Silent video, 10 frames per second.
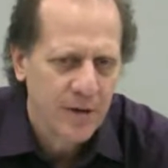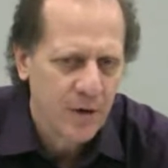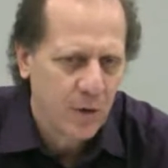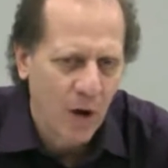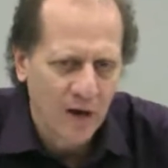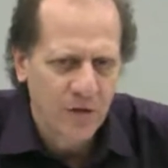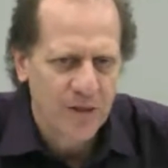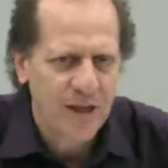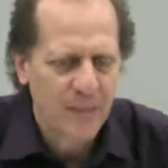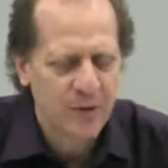the
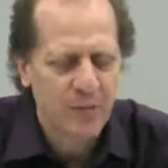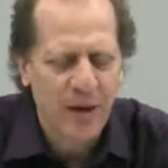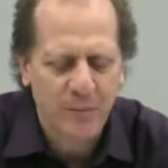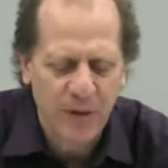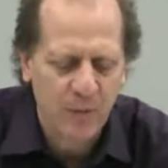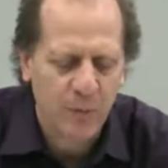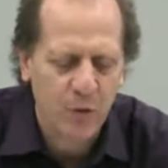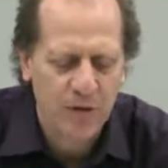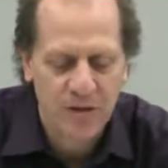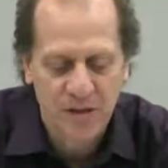quadriceps might be
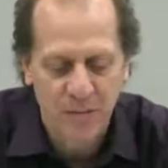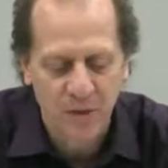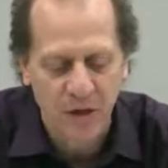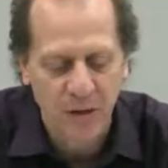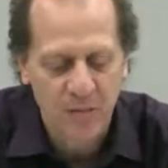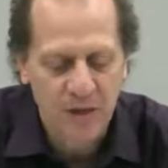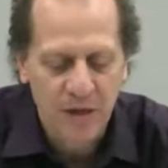important sometimes.